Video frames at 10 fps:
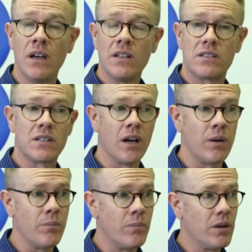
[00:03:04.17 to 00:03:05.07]

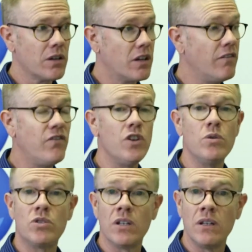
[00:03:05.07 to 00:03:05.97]
some
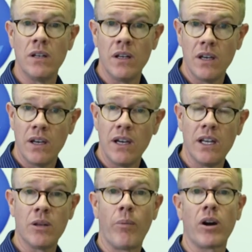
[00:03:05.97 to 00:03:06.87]
confusion
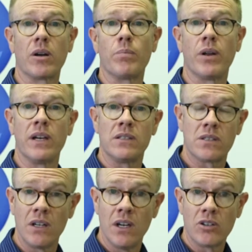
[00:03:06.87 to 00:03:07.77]
in the marketplace,